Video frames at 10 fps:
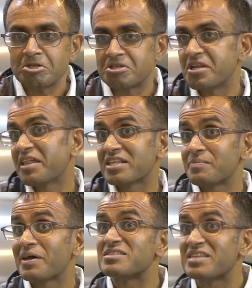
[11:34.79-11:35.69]
Today, that's
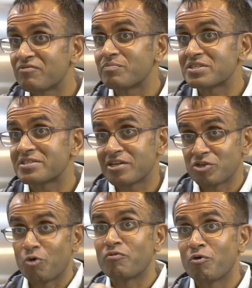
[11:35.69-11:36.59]
about seven
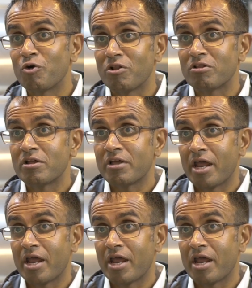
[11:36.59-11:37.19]
percent overall,